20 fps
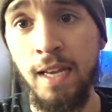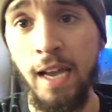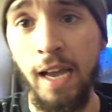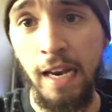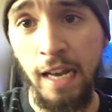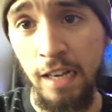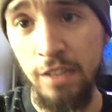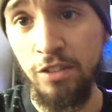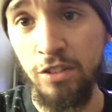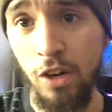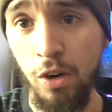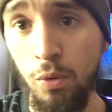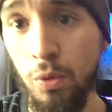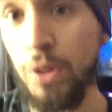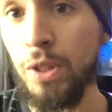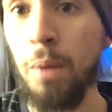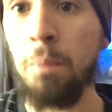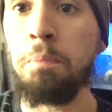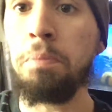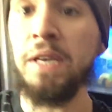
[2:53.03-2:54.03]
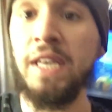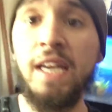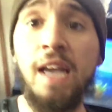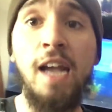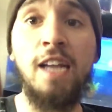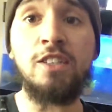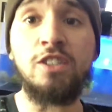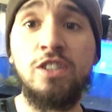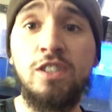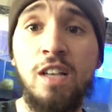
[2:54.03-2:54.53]
And I start with a
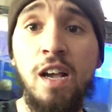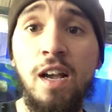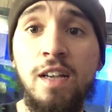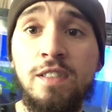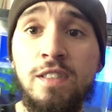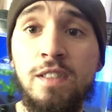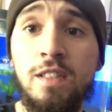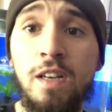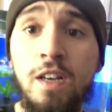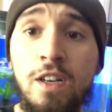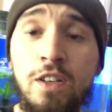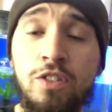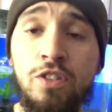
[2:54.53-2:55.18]
pH test.